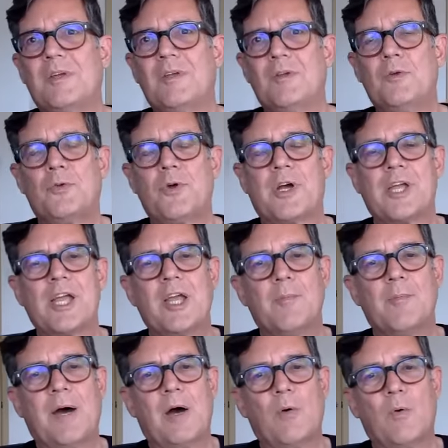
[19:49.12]
You're talking
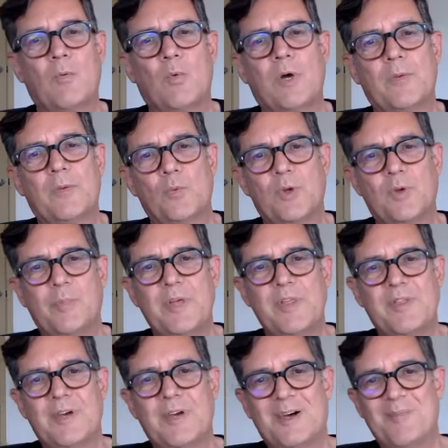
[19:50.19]
about what would be
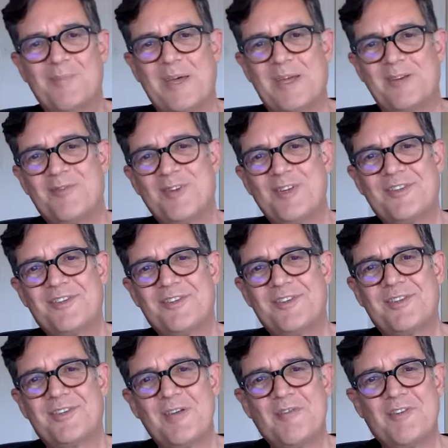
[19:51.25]
the
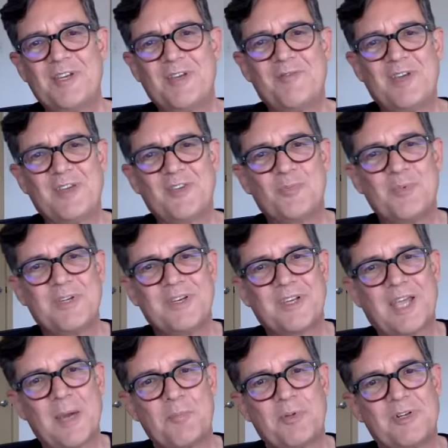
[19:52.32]
benefits of an investment, a
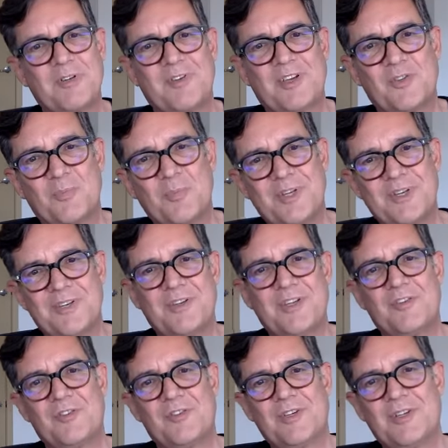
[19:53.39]
capital investment in
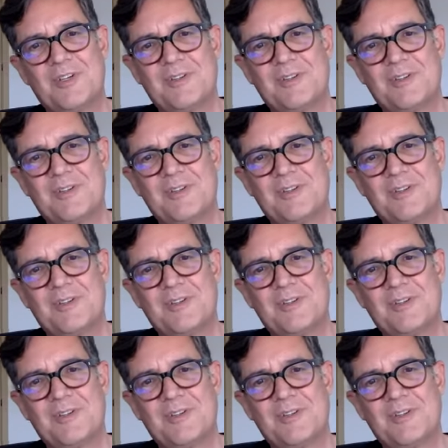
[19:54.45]
digital?